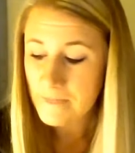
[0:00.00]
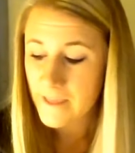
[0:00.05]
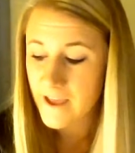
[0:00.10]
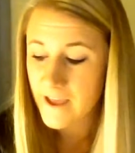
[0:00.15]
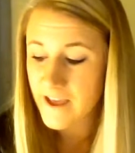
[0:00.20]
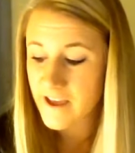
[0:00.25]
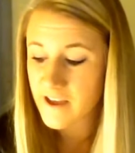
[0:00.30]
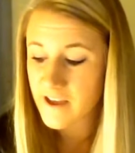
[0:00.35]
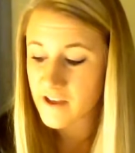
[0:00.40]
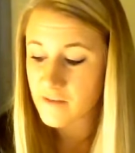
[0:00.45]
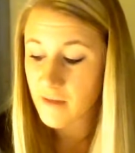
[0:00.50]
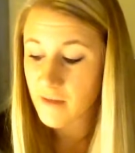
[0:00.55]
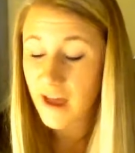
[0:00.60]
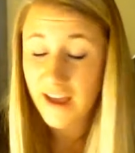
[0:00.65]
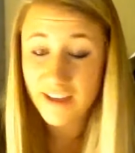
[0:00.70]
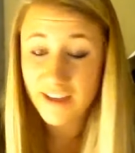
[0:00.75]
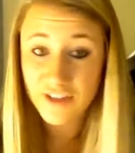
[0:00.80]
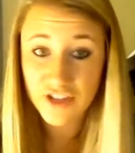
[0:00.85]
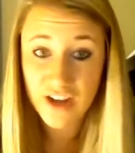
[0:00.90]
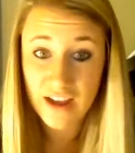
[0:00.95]

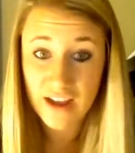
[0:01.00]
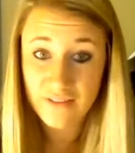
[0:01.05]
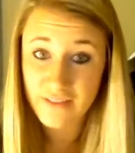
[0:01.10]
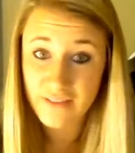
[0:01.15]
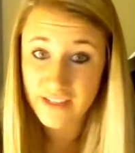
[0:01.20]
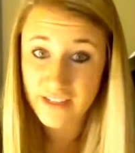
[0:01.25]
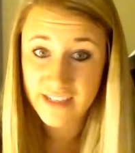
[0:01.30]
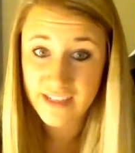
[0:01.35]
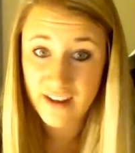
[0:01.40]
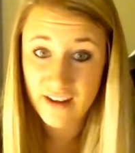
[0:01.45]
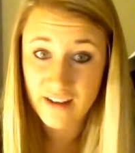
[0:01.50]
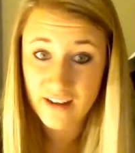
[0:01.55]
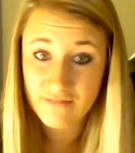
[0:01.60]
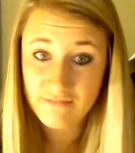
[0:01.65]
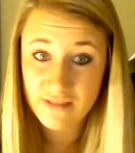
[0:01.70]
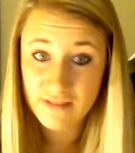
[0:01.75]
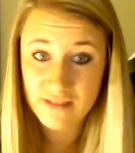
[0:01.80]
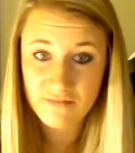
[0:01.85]
High traffic times.